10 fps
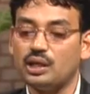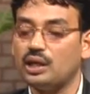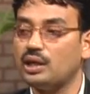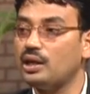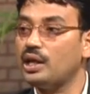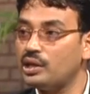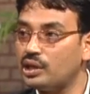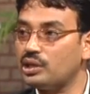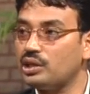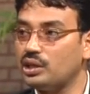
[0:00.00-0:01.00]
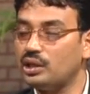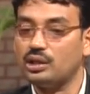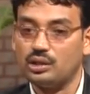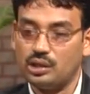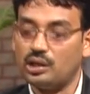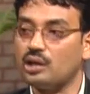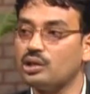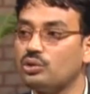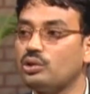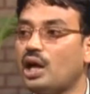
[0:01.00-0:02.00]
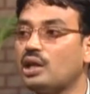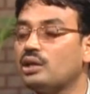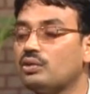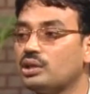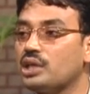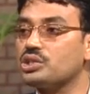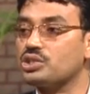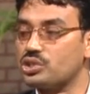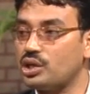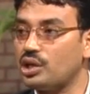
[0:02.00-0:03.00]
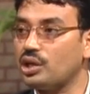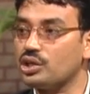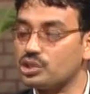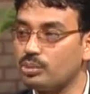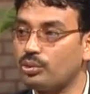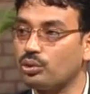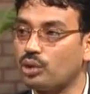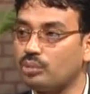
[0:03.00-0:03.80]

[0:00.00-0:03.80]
learner here in order to carry out the extension education program.